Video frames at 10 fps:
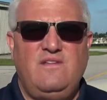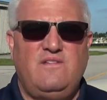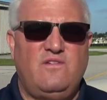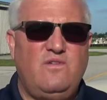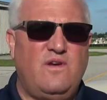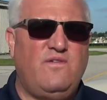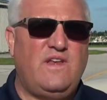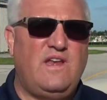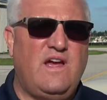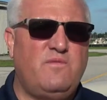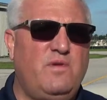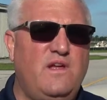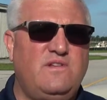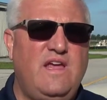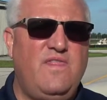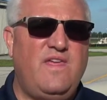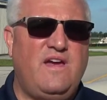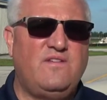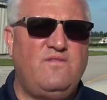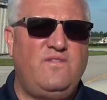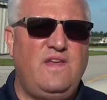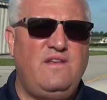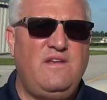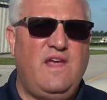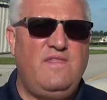So 250 knots below 10,000 feet,